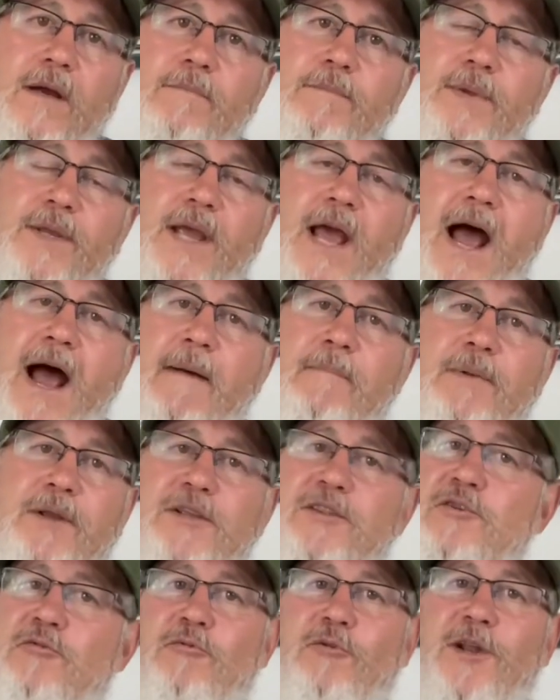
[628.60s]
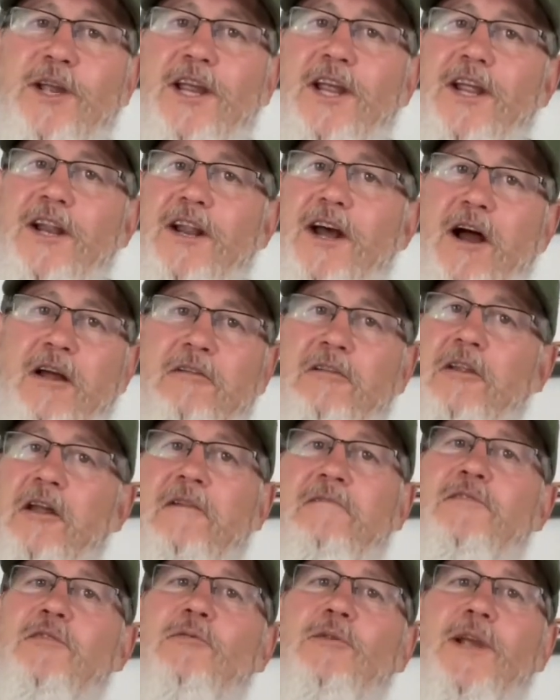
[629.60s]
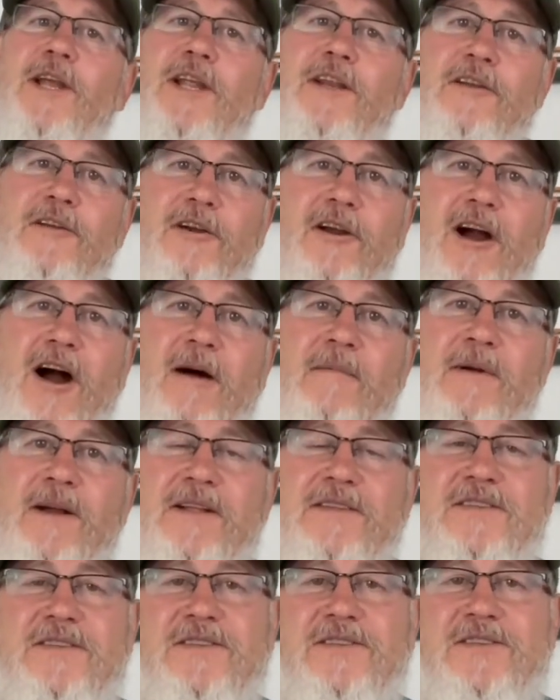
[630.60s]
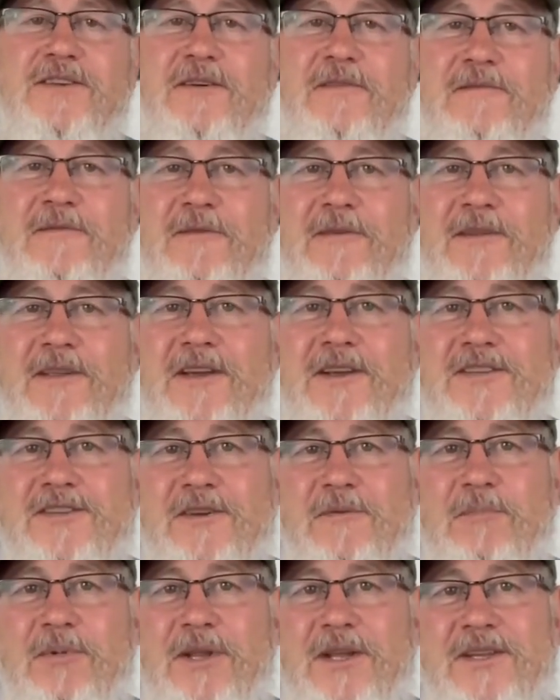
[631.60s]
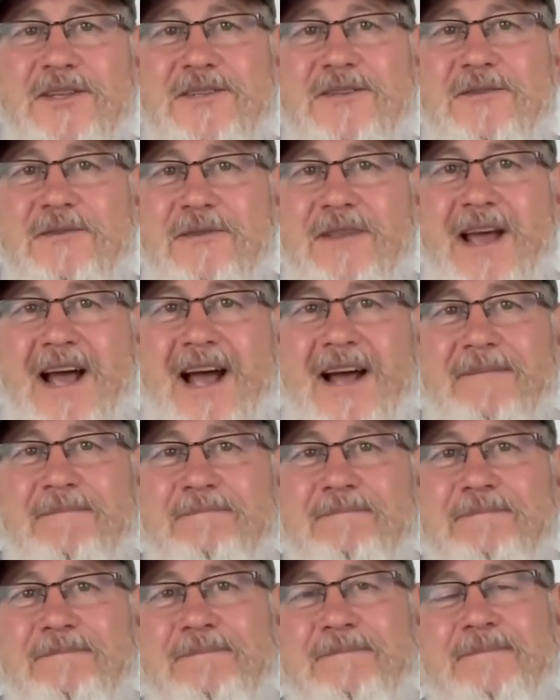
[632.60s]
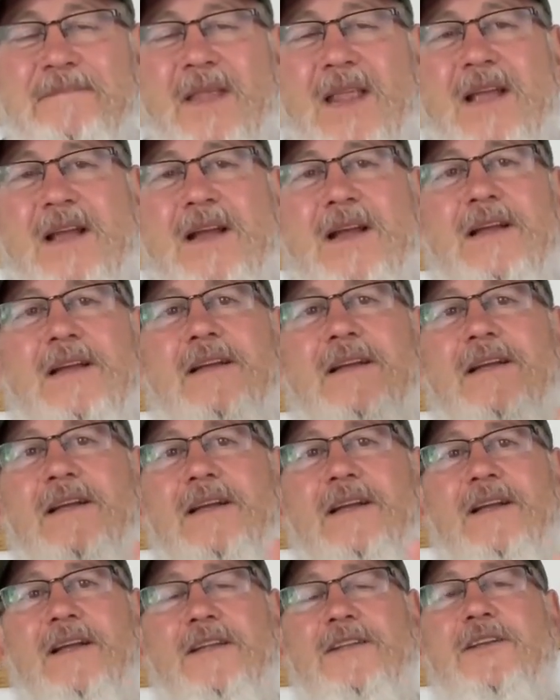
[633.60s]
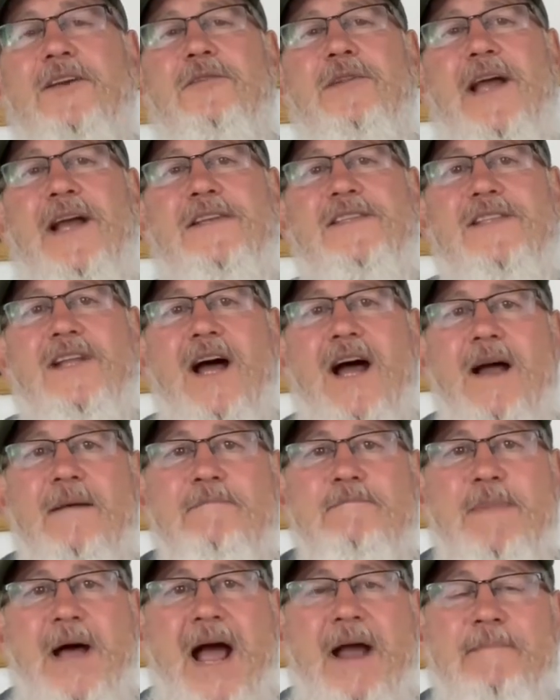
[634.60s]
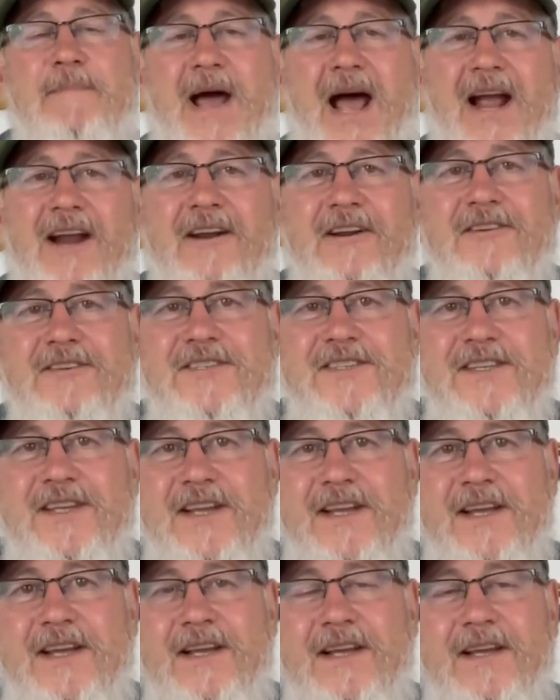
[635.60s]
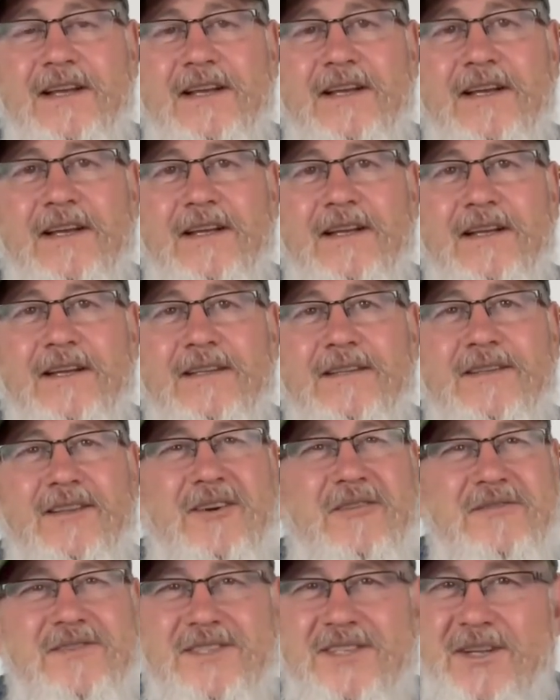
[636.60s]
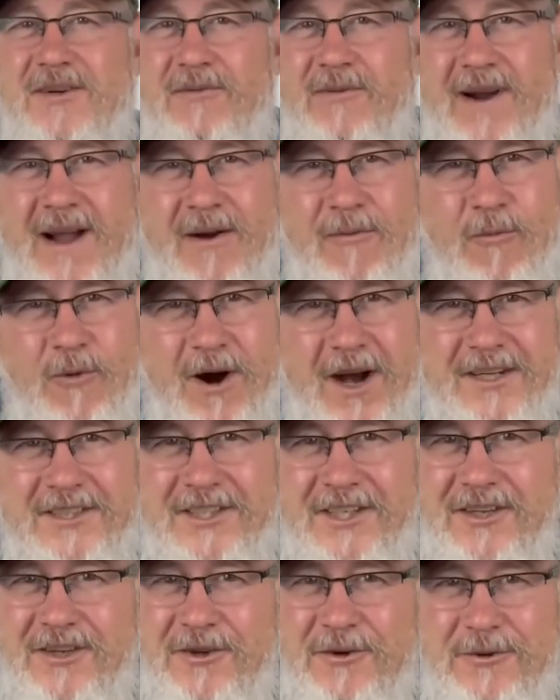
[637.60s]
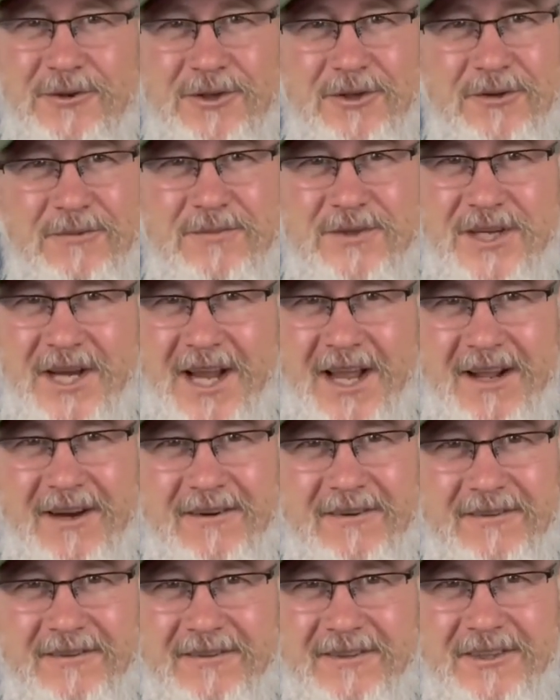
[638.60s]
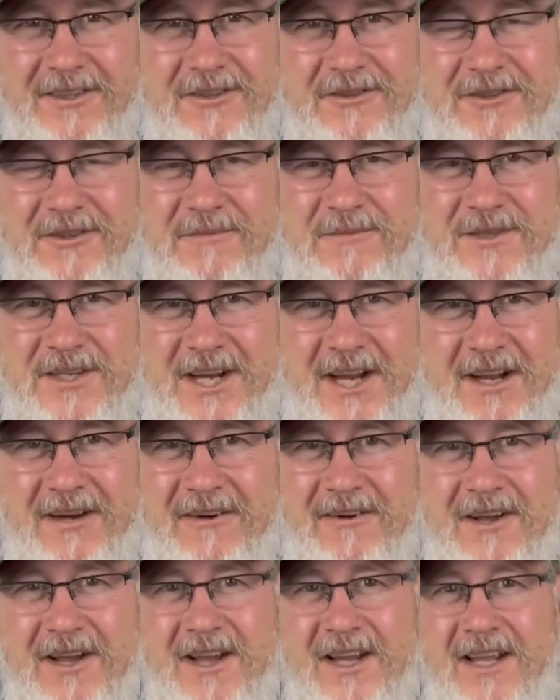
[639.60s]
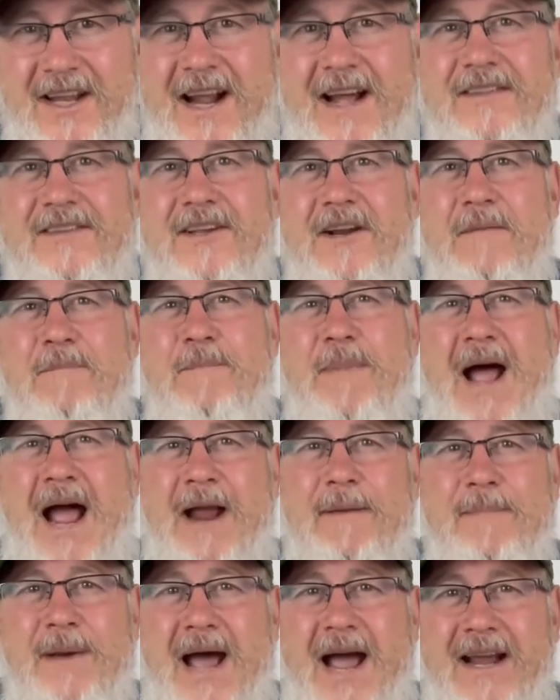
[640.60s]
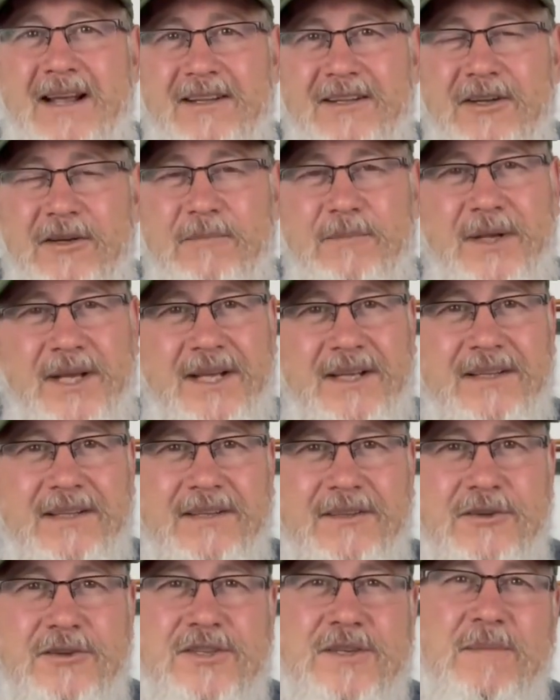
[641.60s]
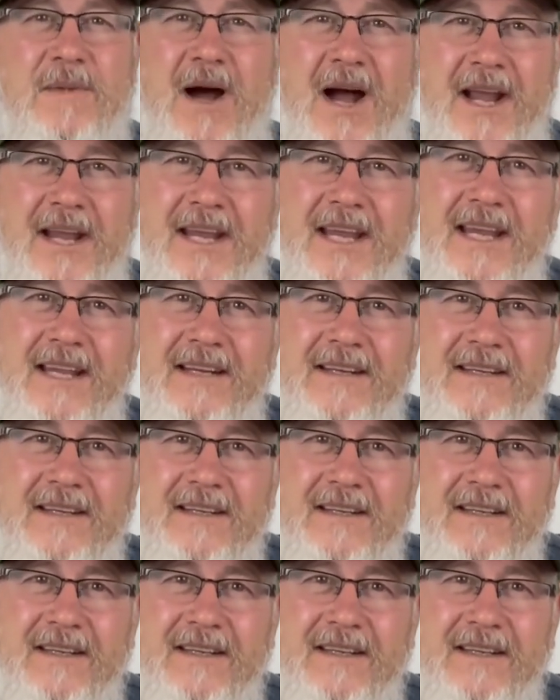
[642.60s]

Be happy to read. I'd love to read your comments and so forth, so please do that. Until next time, backpackers, don't sit around watching the YouTube channel. Get out there and backpack a little bit, do some hiking.